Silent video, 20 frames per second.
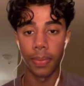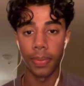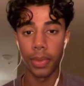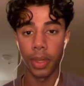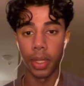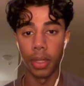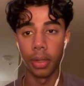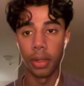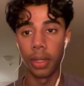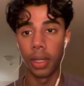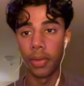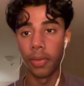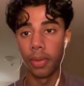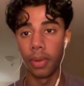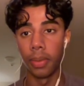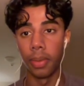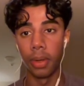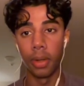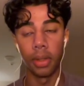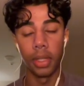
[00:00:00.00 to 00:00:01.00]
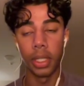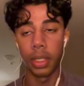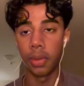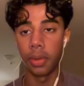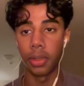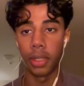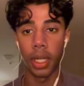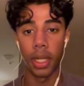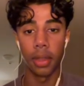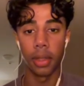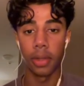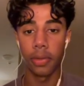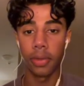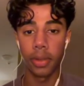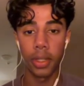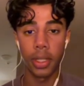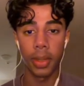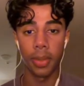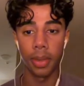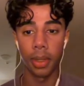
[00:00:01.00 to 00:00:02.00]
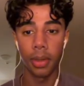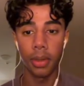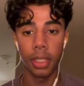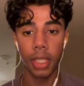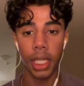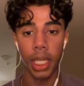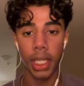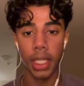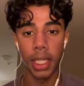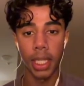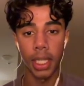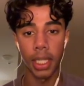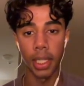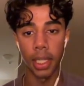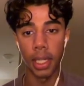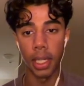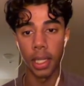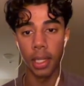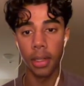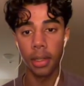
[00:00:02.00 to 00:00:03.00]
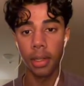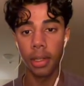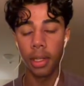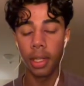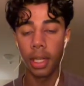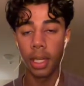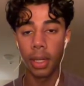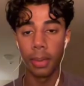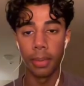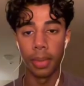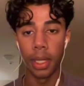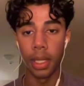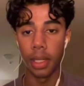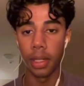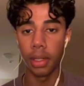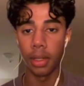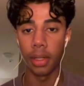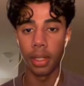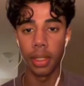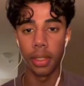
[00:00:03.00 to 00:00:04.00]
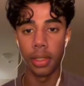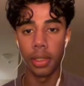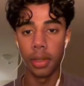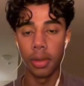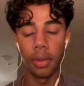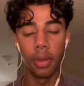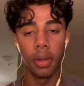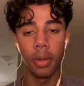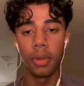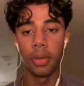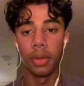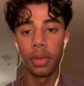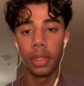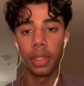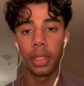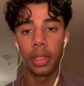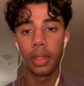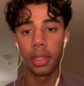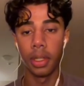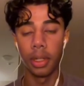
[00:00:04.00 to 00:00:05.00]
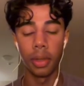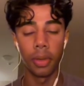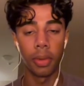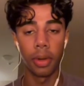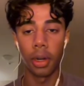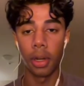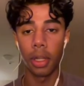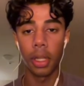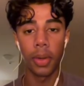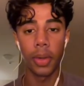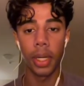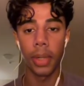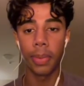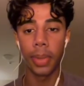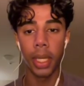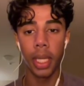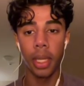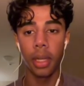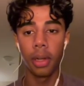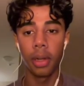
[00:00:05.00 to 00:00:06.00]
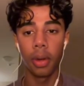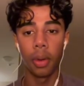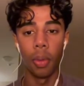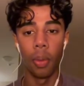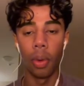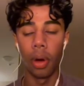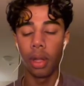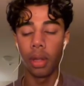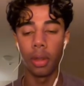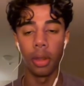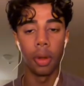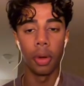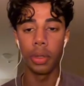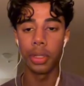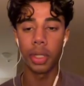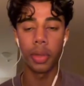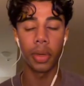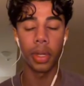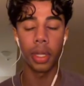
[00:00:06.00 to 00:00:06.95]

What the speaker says: if we're bullish, we're trying to look for some lows to get taken, yeah? But there's no lows. We're all the way up here. What lows are we